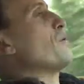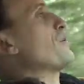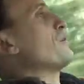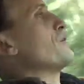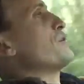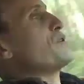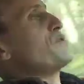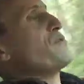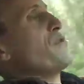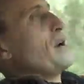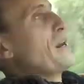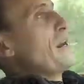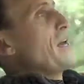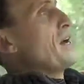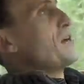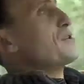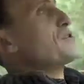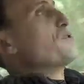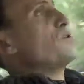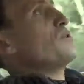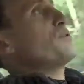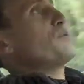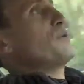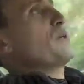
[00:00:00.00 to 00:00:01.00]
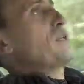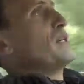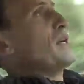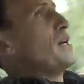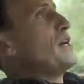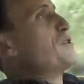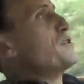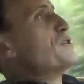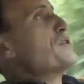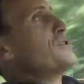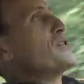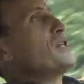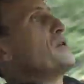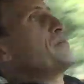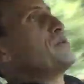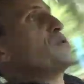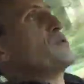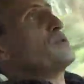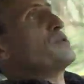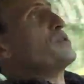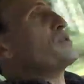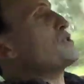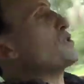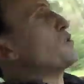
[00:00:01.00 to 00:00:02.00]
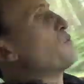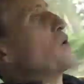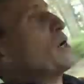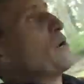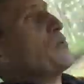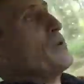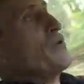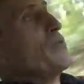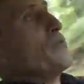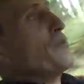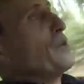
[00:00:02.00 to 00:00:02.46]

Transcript: whether it's financial or relationships or just the way we